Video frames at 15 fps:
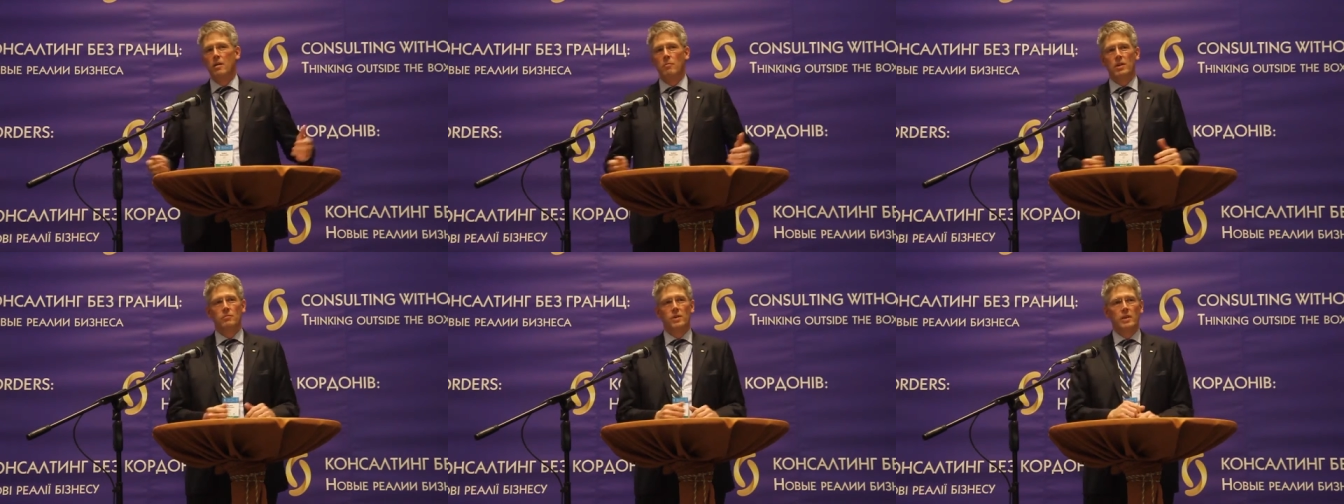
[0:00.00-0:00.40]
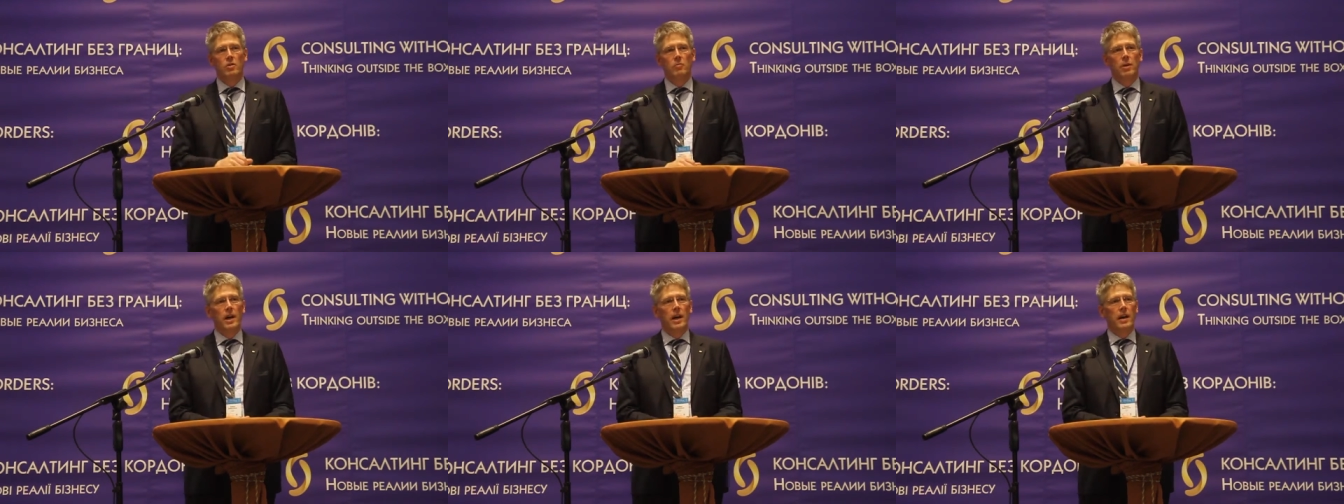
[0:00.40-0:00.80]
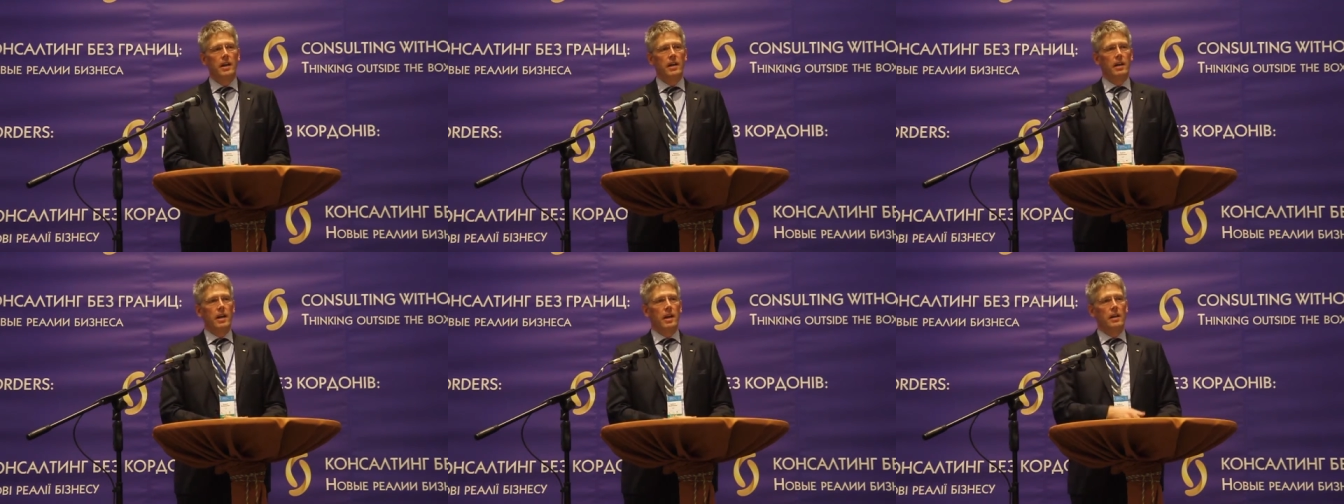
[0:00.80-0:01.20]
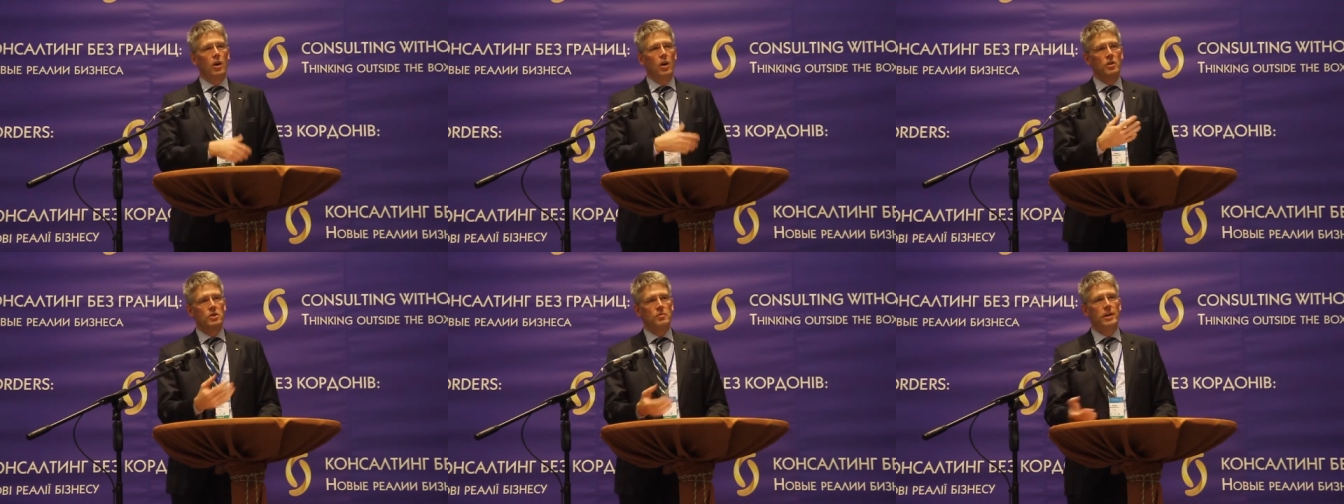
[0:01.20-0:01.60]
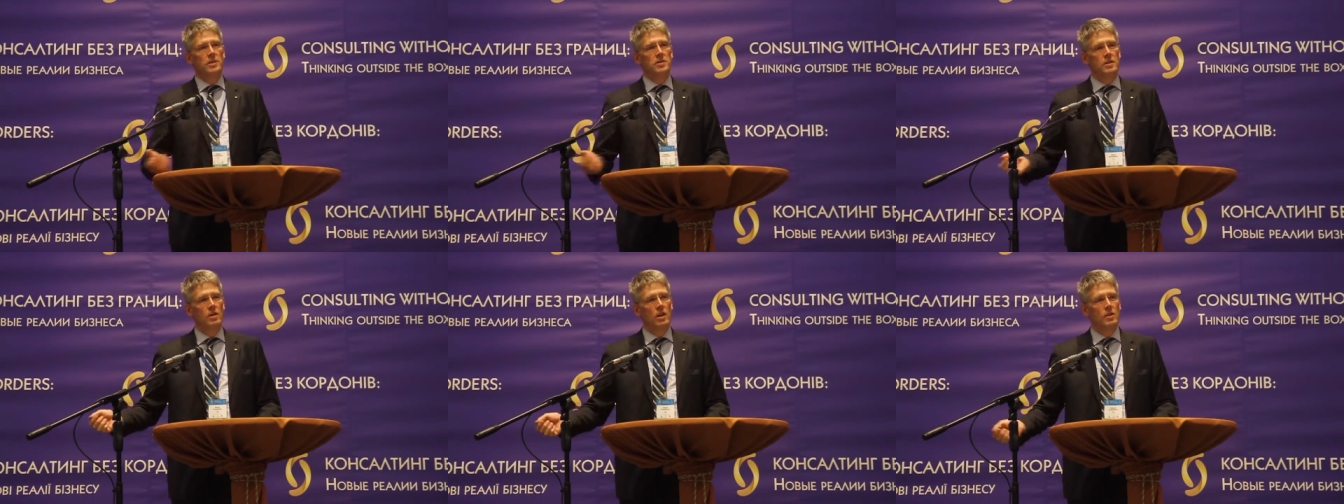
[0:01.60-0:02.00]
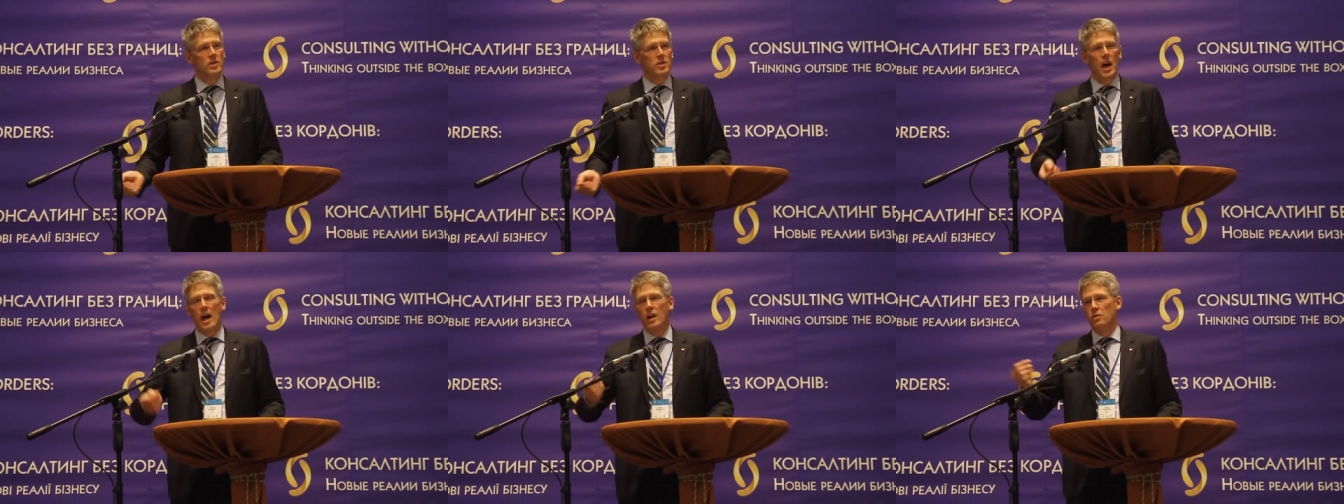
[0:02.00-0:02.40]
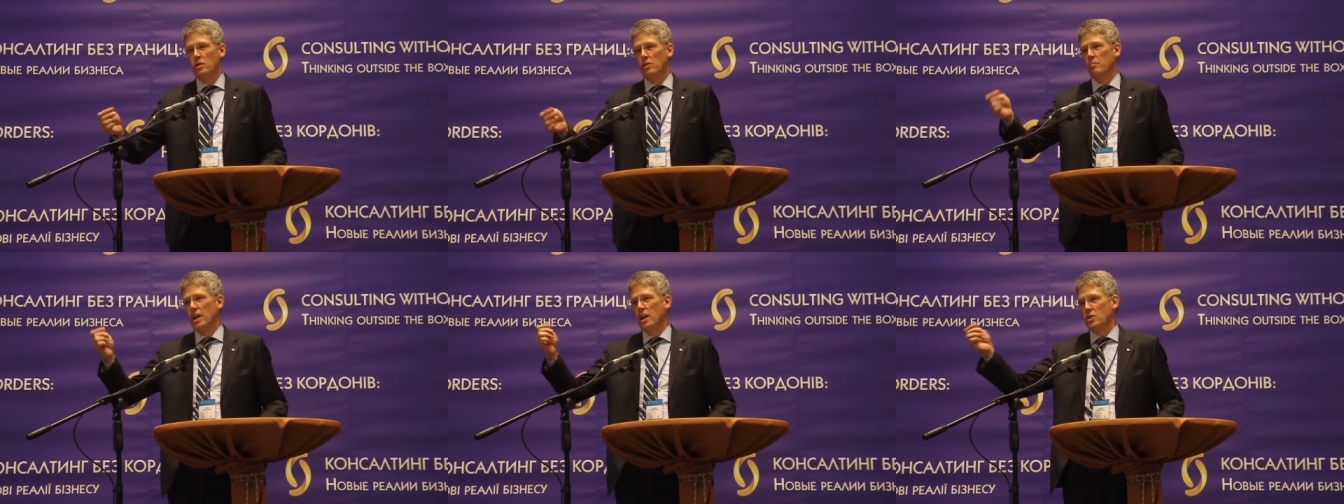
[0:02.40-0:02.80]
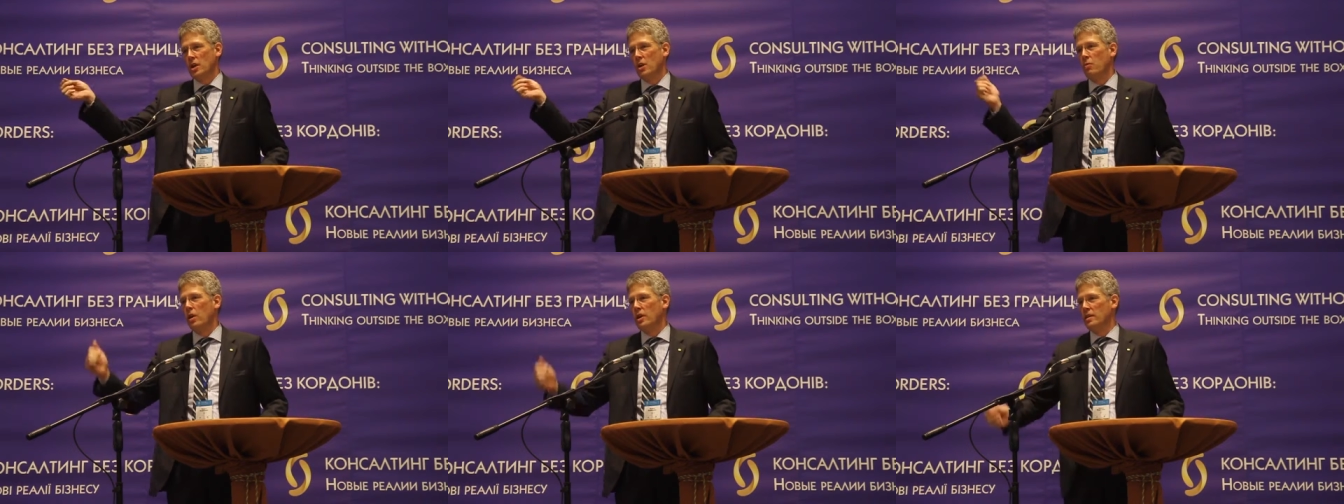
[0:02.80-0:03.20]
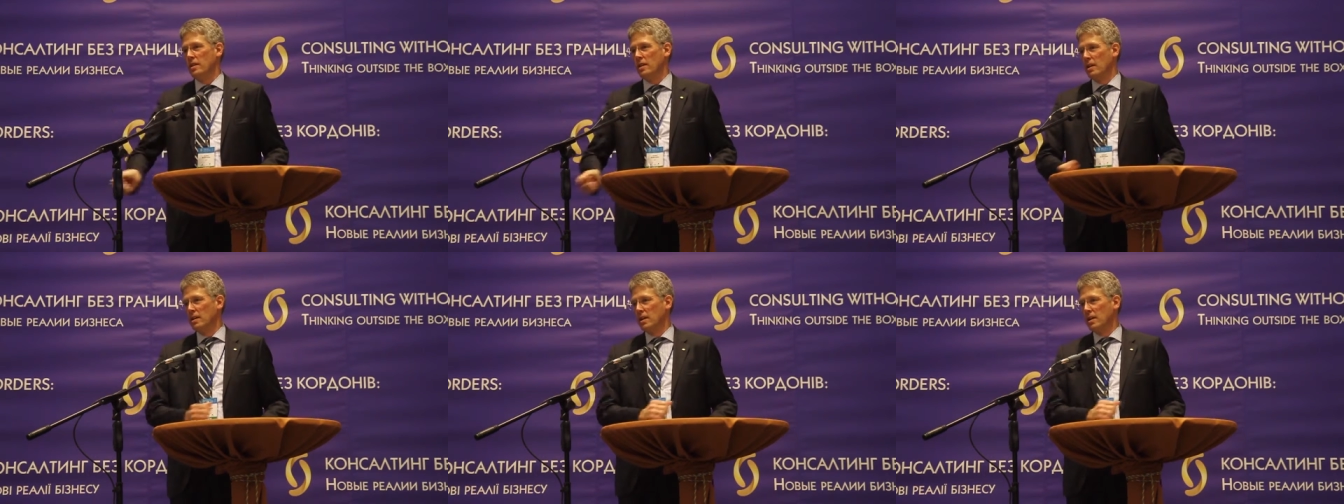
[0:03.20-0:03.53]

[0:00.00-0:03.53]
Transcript: But when you buy a knowledge based service, how do you measure quality?